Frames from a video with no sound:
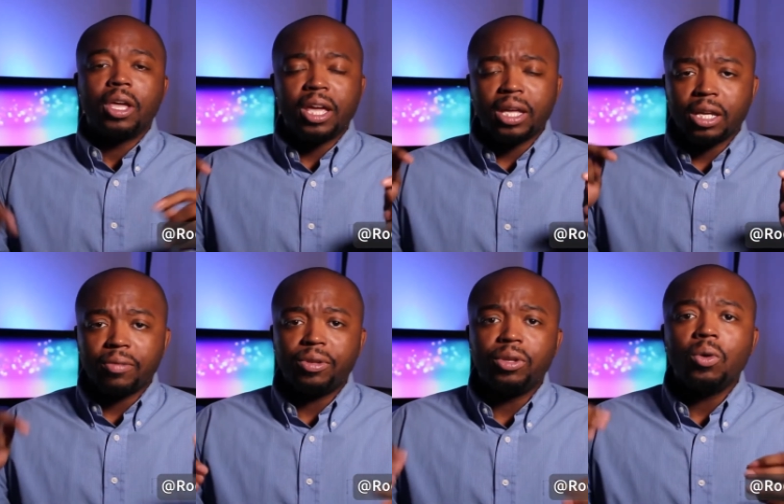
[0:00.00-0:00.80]
And
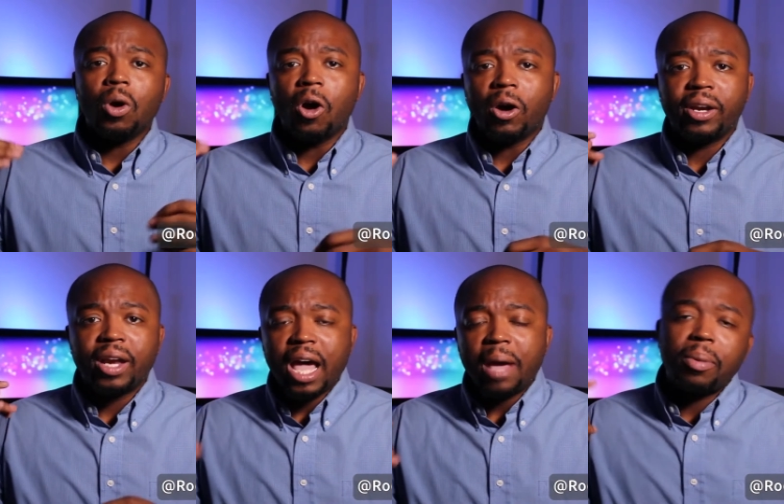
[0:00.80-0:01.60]
if you are
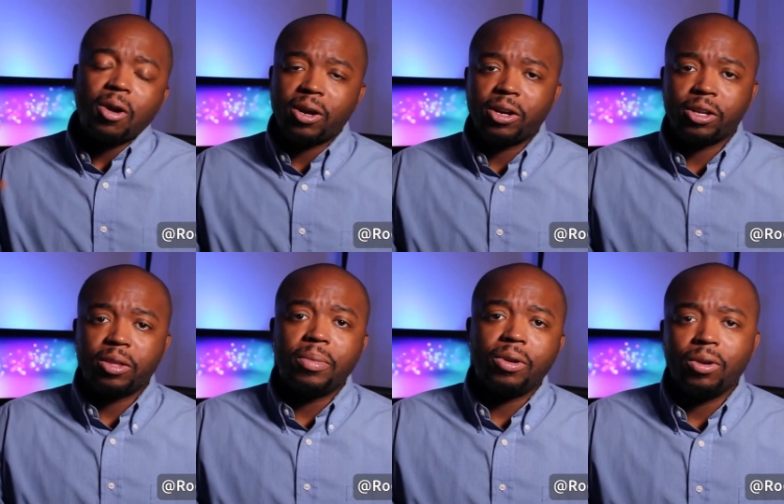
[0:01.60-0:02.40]
not part of the
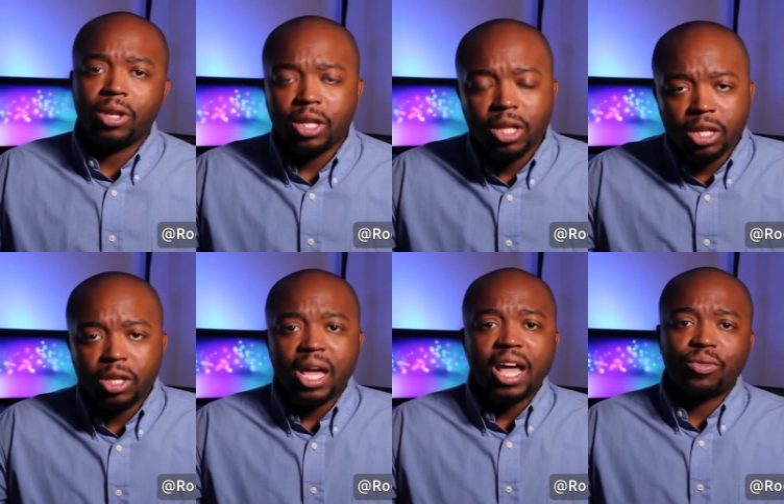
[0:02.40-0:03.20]
community and
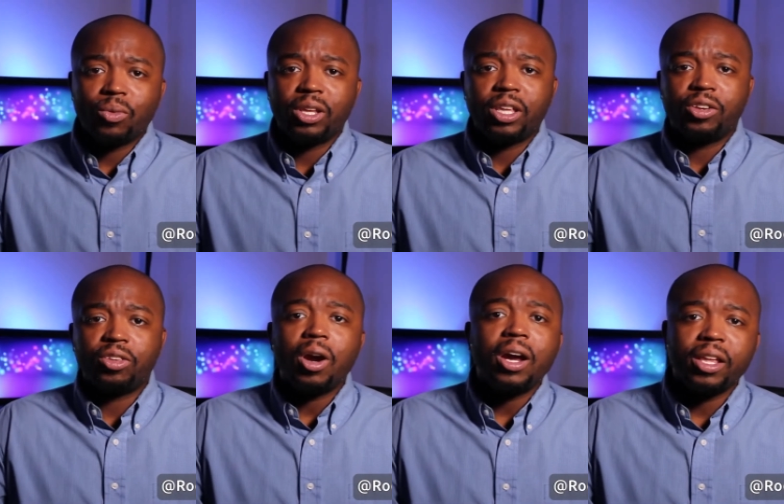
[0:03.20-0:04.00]
you guys want to get
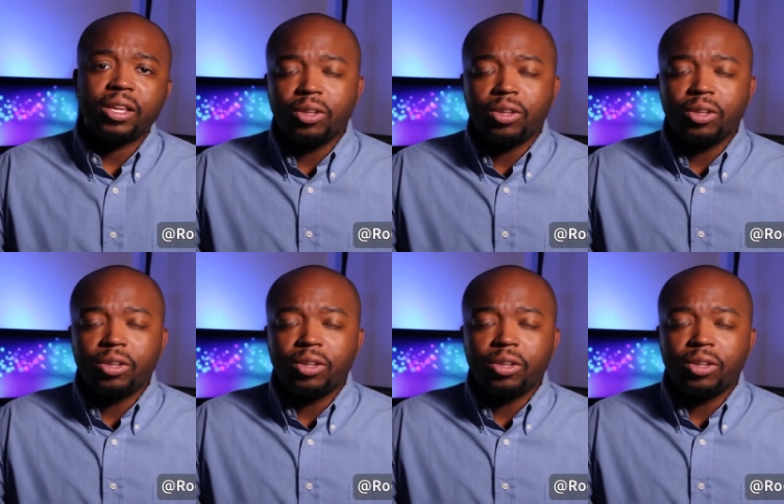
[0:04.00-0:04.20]
started,